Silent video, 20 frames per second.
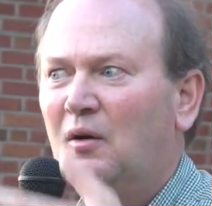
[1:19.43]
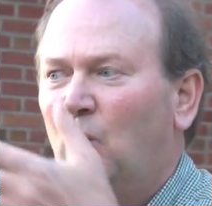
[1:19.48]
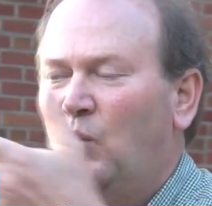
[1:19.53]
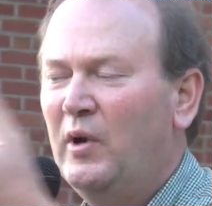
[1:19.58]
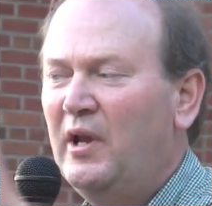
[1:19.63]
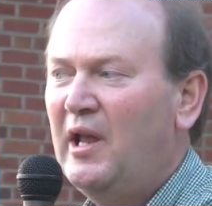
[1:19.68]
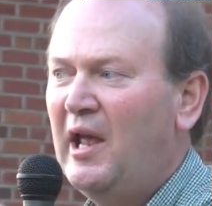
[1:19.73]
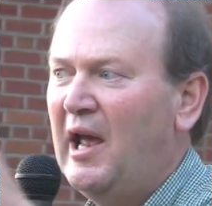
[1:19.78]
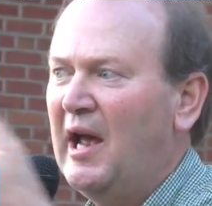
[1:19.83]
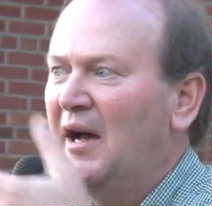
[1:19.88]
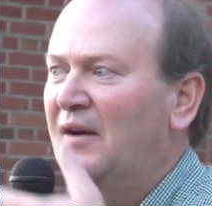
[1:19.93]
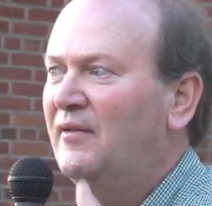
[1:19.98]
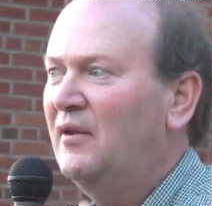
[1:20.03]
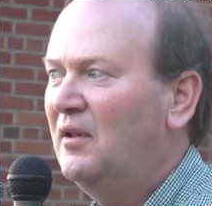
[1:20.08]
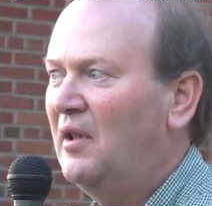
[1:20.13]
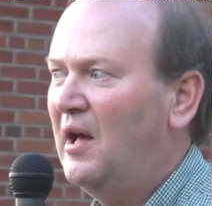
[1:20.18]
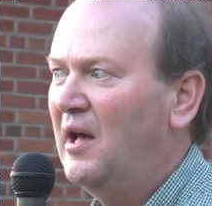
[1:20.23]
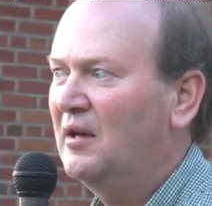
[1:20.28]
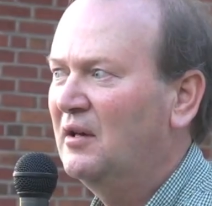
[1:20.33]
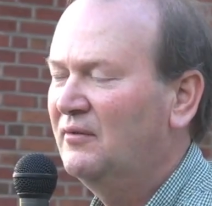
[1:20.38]
We have a
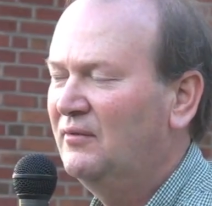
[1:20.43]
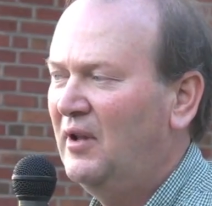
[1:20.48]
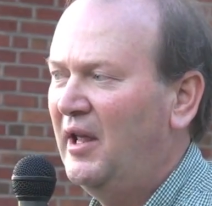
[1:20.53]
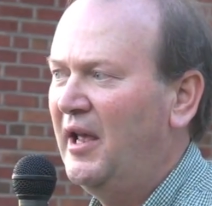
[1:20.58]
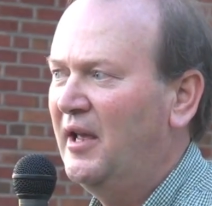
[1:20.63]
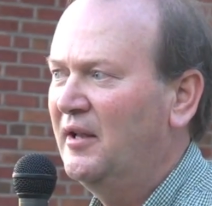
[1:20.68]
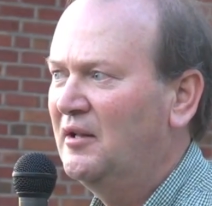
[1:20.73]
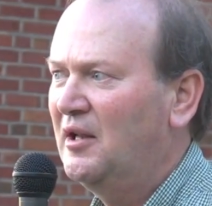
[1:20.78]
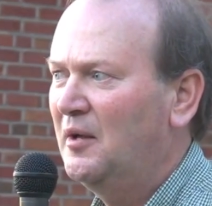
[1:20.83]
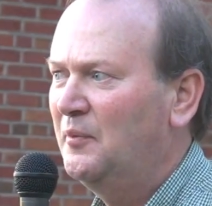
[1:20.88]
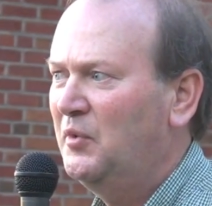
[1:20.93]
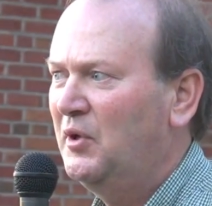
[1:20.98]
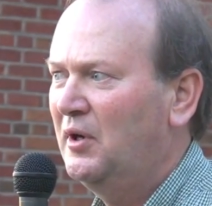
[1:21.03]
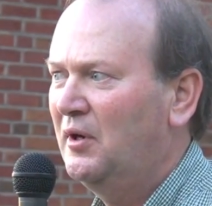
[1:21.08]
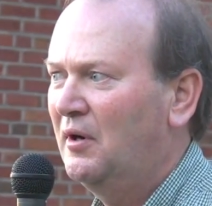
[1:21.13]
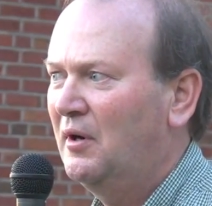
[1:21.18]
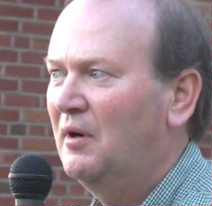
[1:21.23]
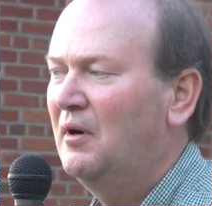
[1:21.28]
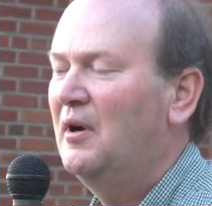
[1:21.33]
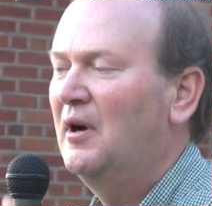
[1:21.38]
lot of land up
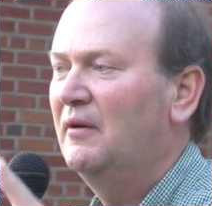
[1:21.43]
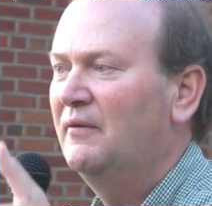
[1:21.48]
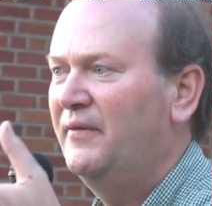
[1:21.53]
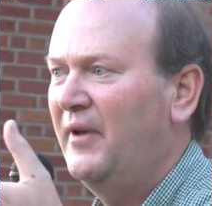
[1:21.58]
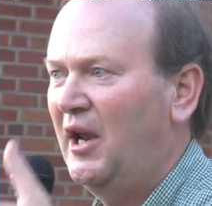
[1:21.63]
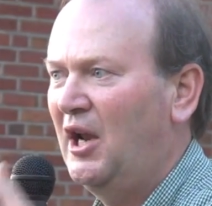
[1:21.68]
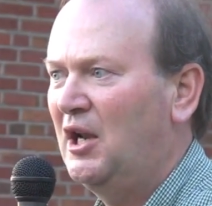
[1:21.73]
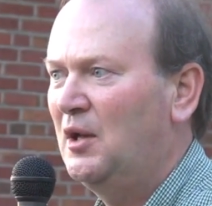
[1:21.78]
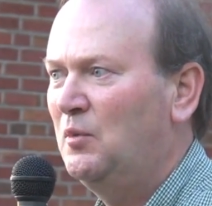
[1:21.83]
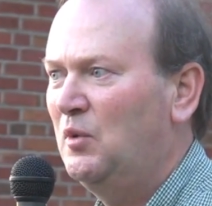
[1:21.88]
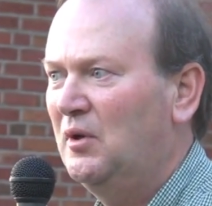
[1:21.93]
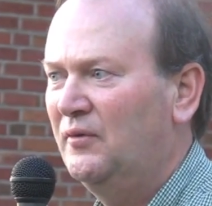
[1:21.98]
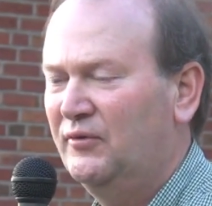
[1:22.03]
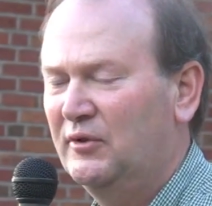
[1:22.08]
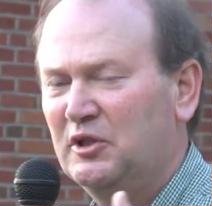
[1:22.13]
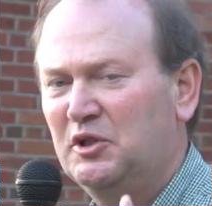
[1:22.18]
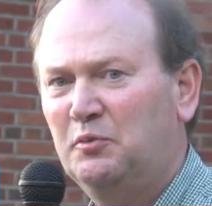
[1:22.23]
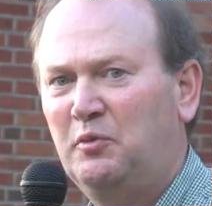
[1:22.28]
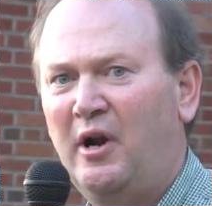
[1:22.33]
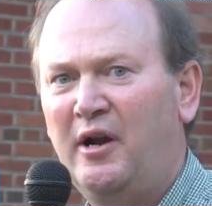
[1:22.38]
here available
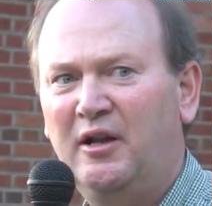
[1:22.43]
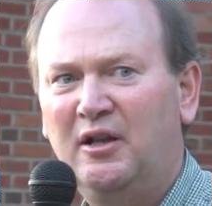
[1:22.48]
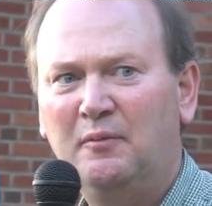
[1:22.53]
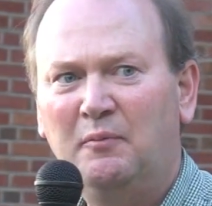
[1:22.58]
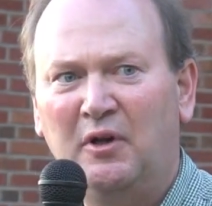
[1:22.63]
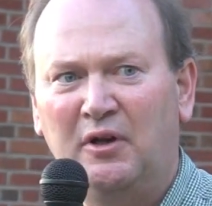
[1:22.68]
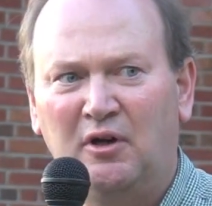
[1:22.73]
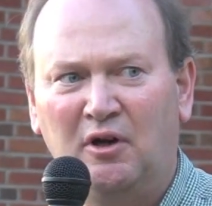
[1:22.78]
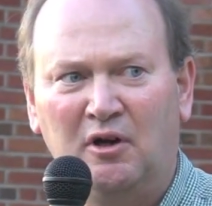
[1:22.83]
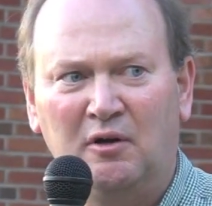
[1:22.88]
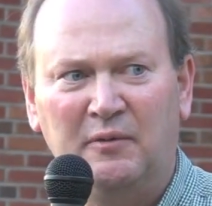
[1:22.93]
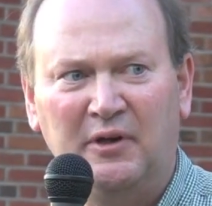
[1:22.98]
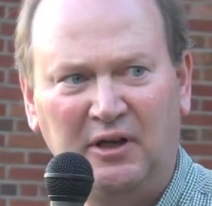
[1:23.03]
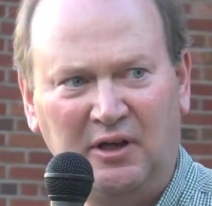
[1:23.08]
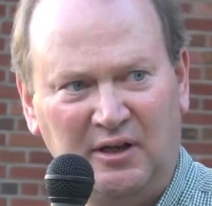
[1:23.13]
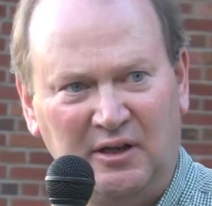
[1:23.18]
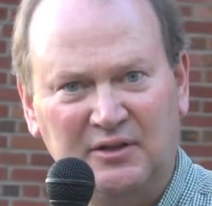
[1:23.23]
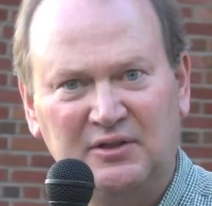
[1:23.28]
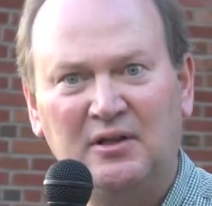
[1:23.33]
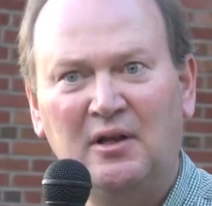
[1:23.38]
for spreading manure
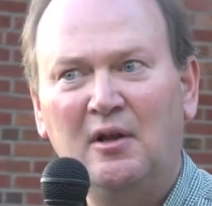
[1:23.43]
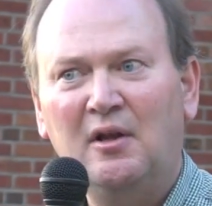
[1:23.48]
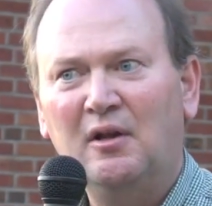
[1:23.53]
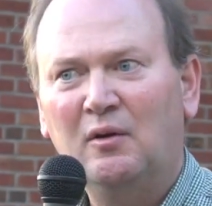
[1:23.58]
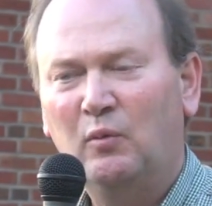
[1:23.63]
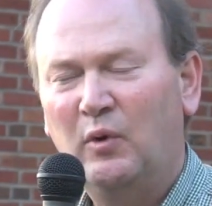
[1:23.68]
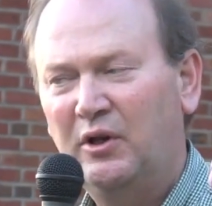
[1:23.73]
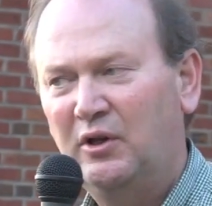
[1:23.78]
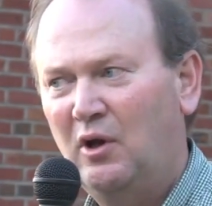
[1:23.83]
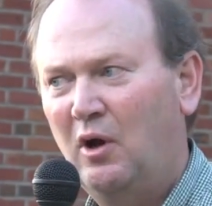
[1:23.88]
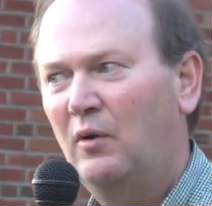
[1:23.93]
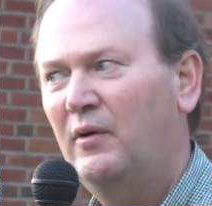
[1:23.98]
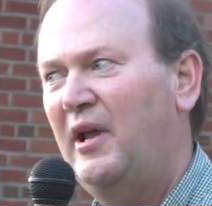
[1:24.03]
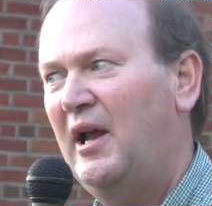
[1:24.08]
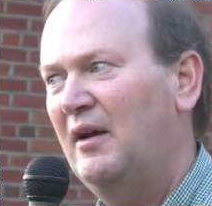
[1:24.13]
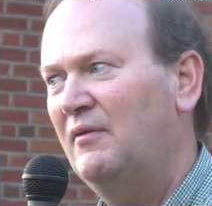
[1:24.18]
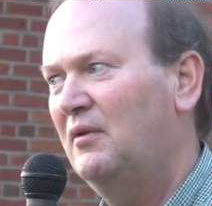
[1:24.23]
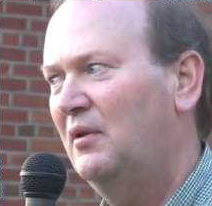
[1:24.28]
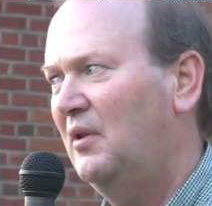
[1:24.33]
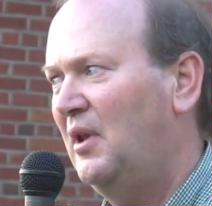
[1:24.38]
because we don't
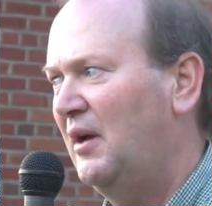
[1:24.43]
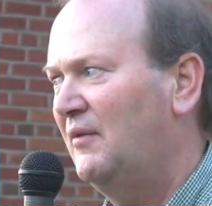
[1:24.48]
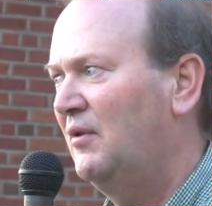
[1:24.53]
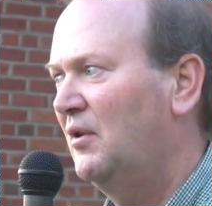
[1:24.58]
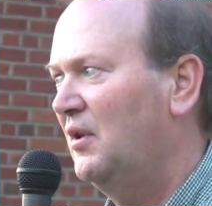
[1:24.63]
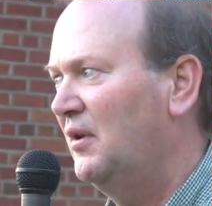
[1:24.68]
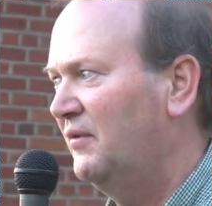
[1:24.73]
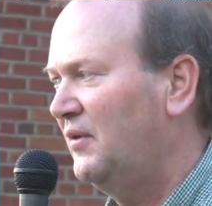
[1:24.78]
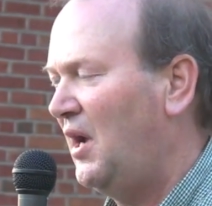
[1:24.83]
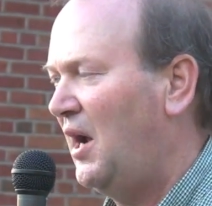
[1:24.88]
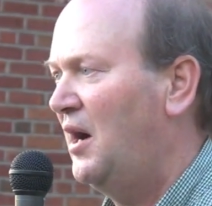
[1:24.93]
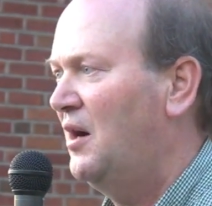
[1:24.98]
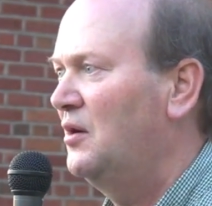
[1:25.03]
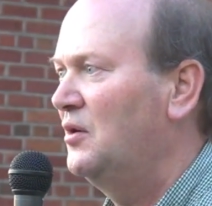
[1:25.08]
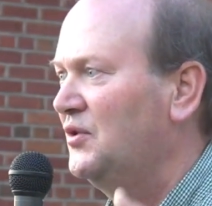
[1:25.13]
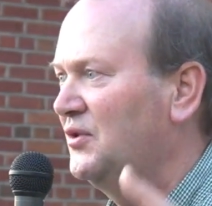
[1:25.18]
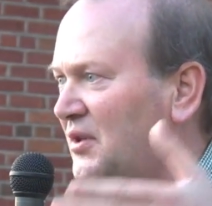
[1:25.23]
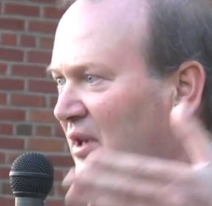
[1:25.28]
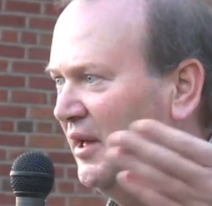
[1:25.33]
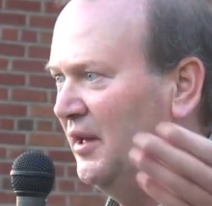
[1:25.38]
have the level of
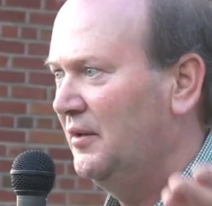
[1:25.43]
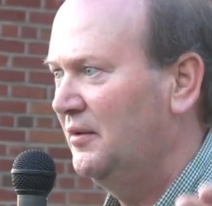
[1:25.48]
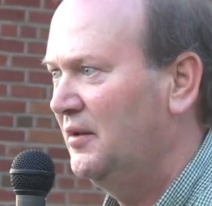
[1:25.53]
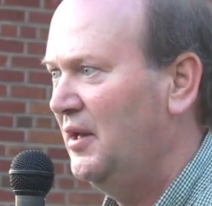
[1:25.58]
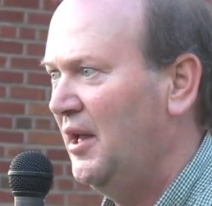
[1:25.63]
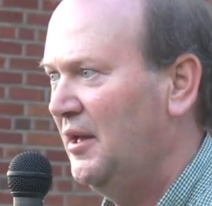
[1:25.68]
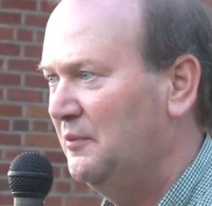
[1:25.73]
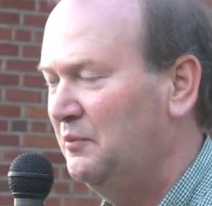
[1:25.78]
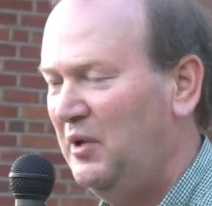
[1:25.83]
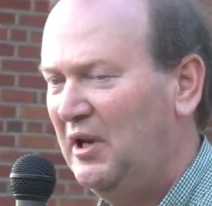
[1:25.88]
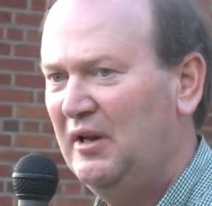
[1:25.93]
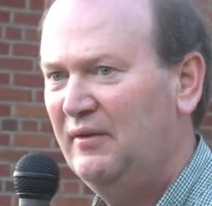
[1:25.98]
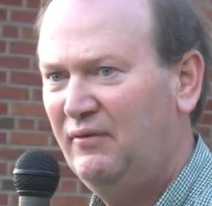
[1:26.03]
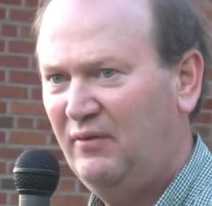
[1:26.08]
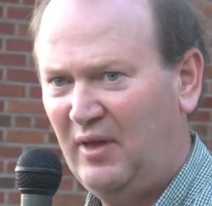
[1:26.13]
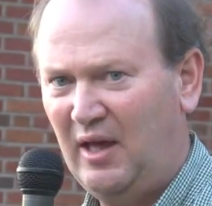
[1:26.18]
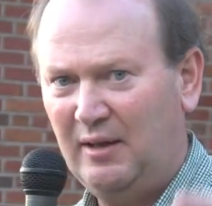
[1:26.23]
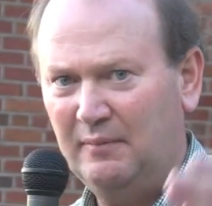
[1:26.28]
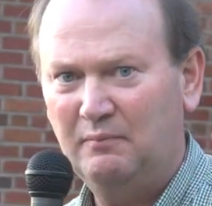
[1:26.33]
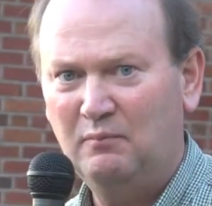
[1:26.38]
cows and
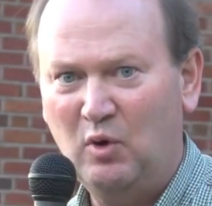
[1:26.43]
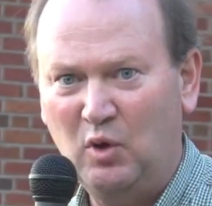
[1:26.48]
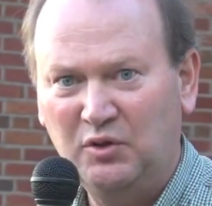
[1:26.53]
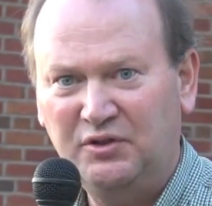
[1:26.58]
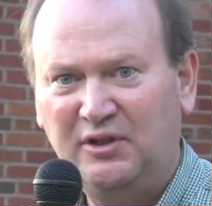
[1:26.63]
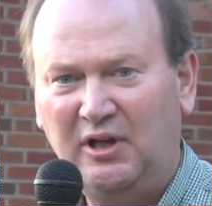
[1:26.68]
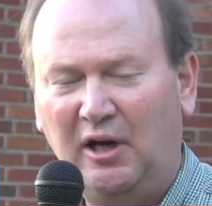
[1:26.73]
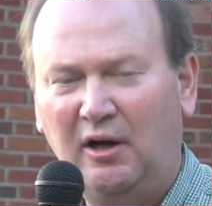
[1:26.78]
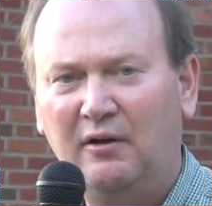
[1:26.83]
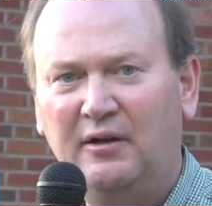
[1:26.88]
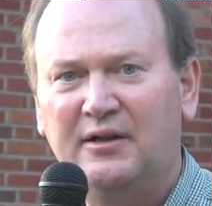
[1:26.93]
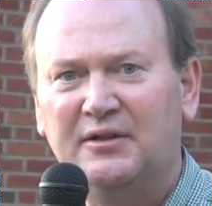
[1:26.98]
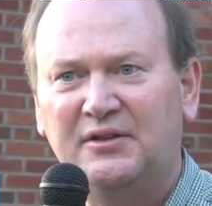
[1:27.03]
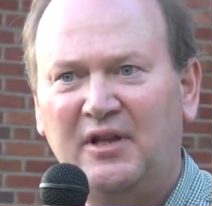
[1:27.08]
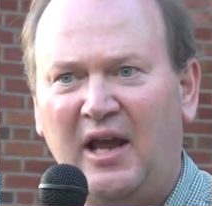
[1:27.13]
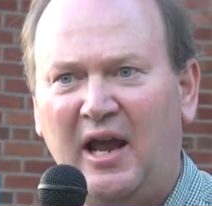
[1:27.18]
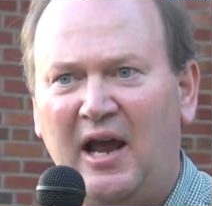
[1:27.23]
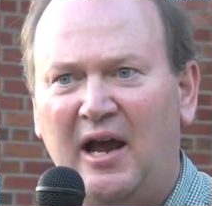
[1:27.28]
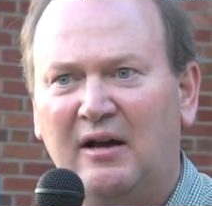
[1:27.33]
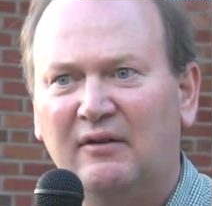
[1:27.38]
beef that most areas
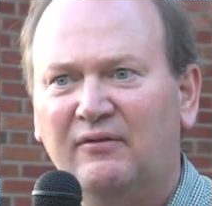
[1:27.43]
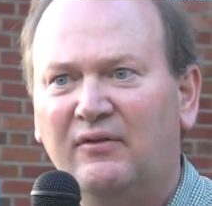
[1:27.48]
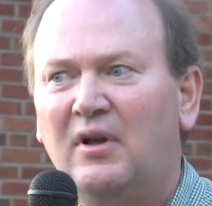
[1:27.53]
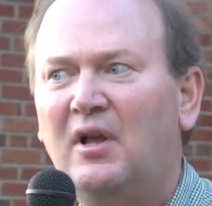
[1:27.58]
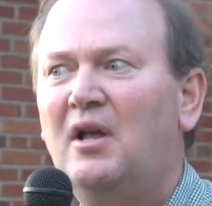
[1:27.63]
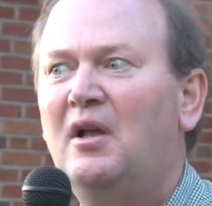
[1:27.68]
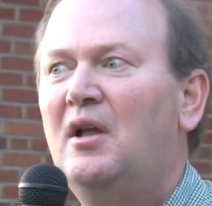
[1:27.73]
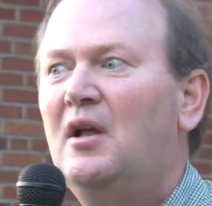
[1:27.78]
have.